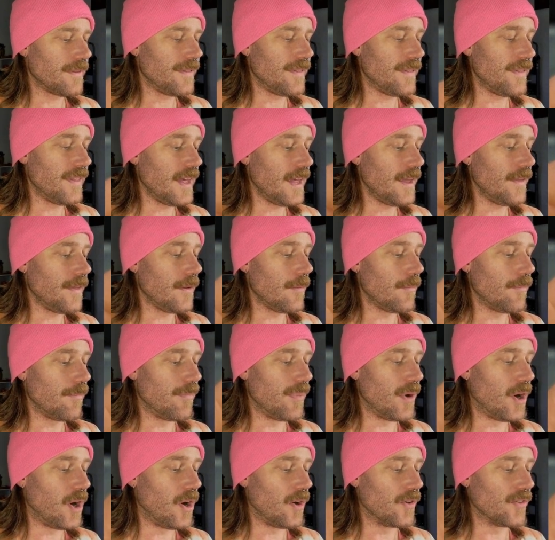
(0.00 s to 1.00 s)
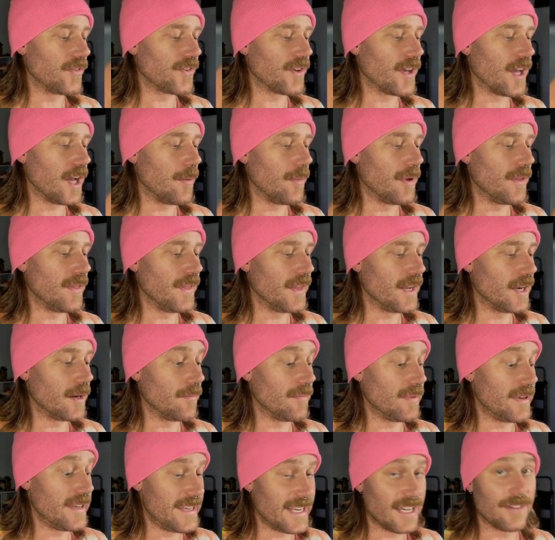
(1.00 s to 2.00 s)
Then the balls come, and then
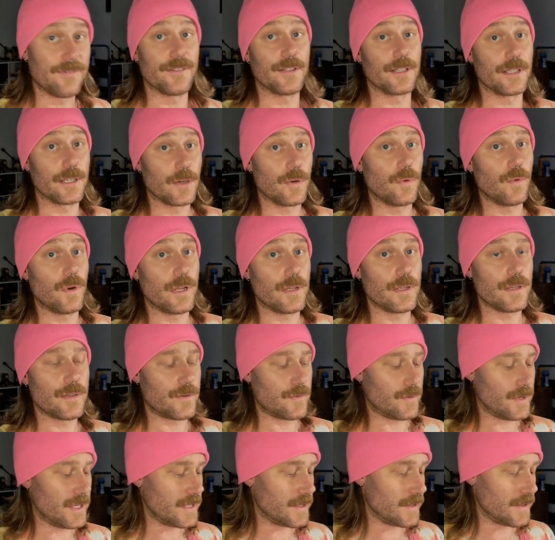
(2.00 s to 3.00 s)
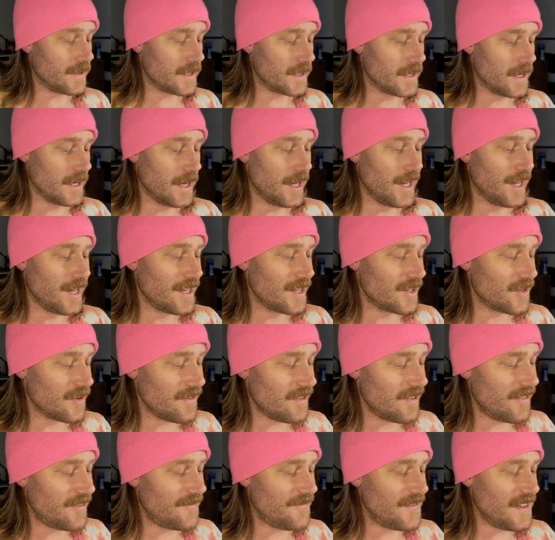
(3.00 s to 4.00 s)
I'm definitely gonna want the tweezers. So I
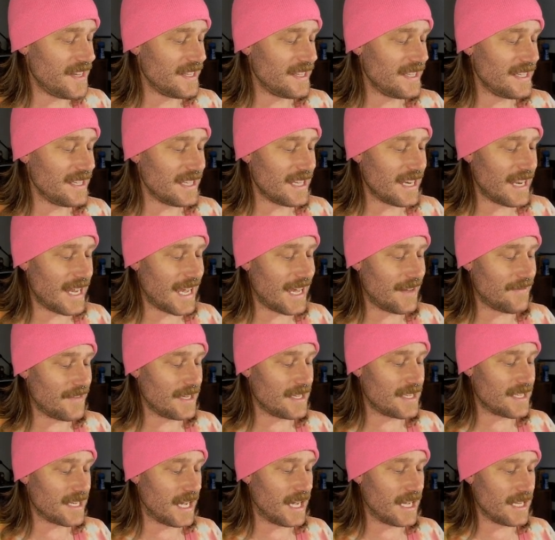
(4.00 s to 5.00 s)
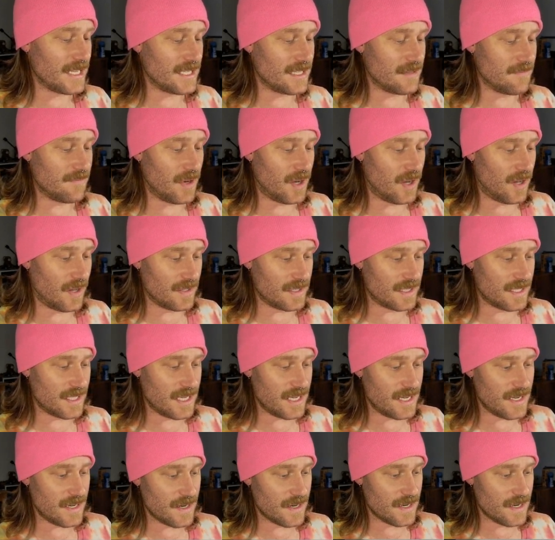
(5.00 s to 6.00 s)
have a feeling that having tons of balls in
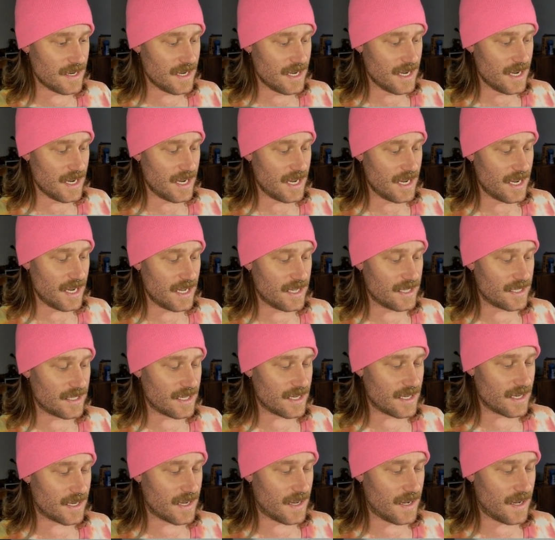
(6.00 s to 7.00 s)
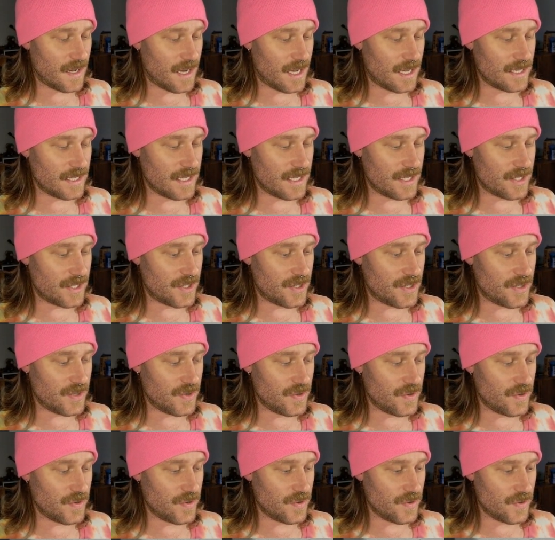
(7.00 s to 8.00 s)
here is gonna cause it
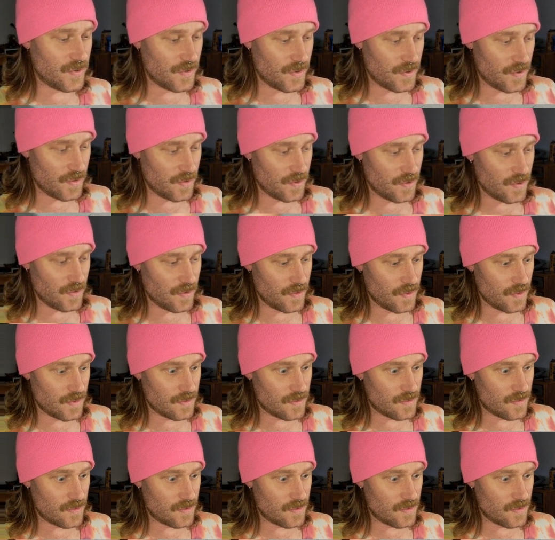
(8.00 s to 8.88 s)
to,